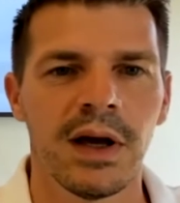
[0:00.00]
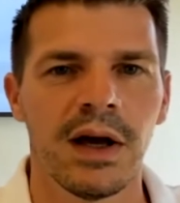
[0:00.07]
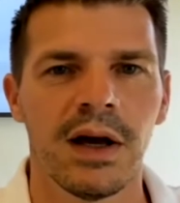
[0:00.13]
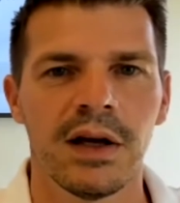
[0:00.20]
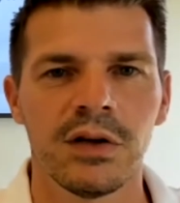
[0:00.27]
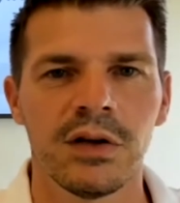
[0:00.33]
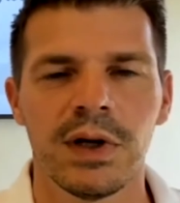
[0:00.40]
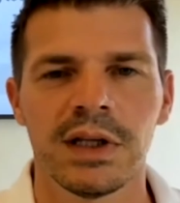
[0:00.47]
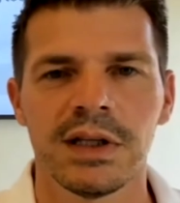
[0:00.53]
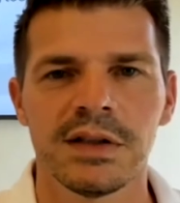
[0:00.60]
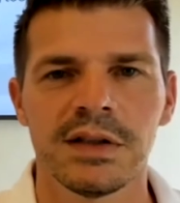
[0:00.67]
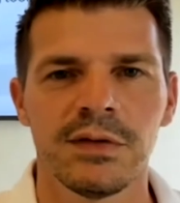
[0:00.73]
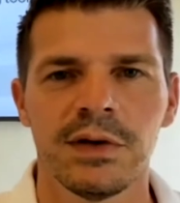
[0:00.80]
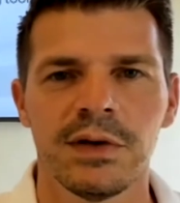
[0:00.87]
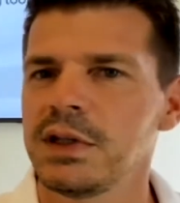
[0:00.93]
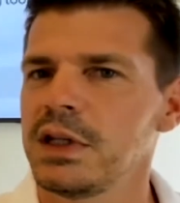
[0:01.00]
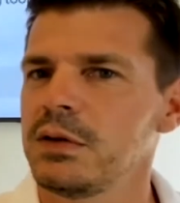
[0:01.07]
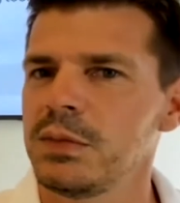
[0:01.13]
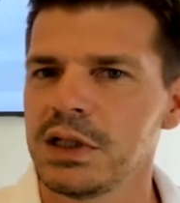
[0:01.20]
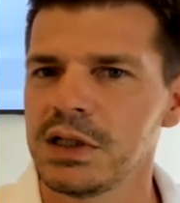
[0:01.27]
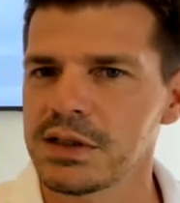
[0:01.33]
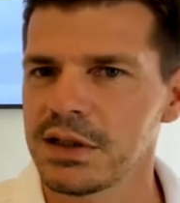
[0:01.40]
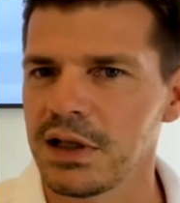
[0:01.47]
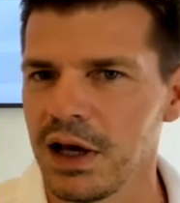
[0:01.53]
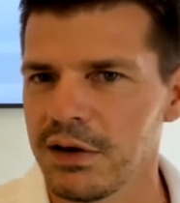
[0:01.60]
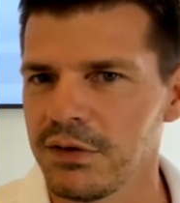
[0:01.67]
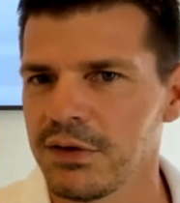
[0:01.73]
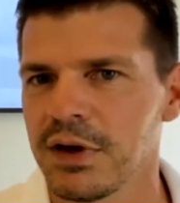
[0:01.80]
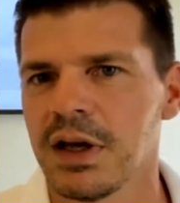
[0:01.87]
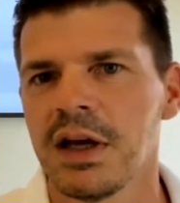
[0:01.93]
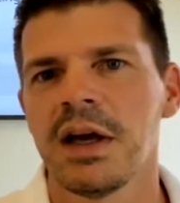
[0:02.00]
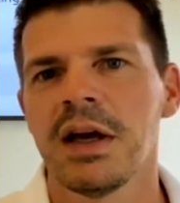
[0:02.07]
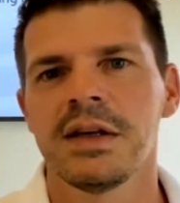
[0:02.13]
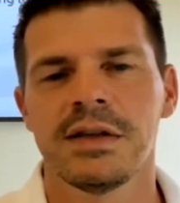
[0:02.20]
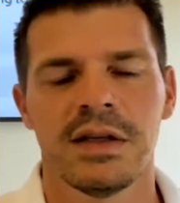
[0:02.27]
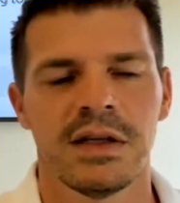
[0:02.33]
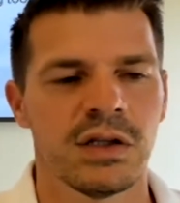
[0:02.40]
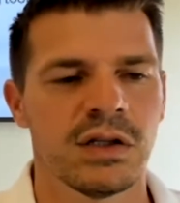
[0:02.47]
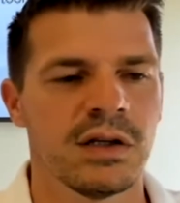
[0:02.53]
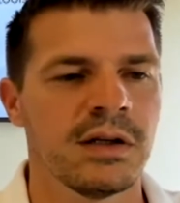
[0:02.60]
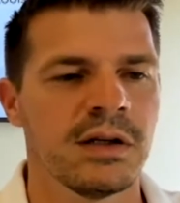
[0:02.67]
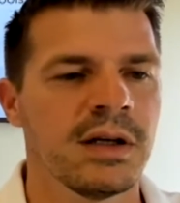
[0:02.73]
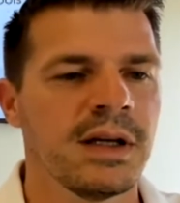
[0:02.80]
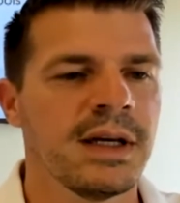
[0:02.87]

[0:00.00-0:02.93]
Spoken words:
during this 15 minutes live session,